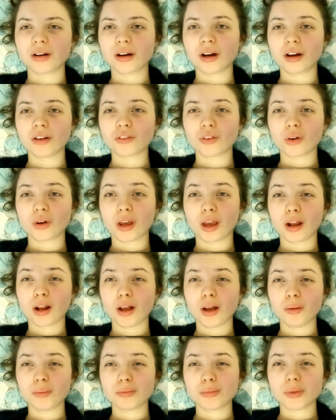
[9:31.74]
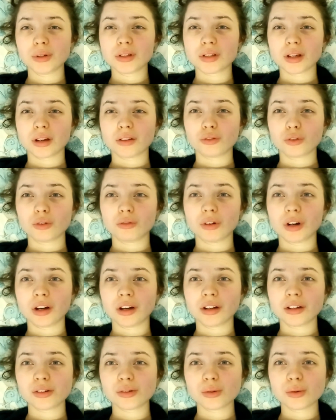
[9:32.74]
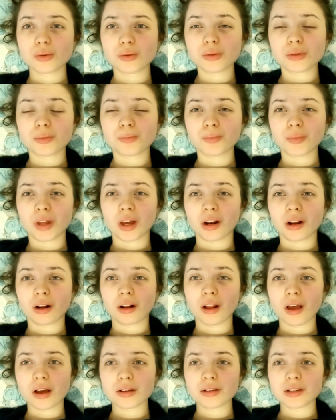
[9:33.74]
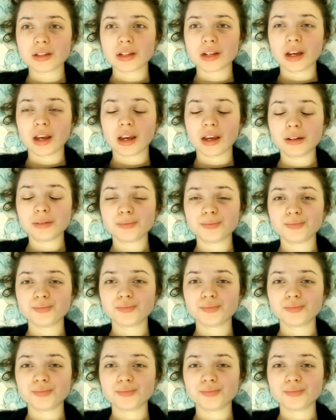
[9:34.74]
I've got to get up because I've got rehearsals and a class today.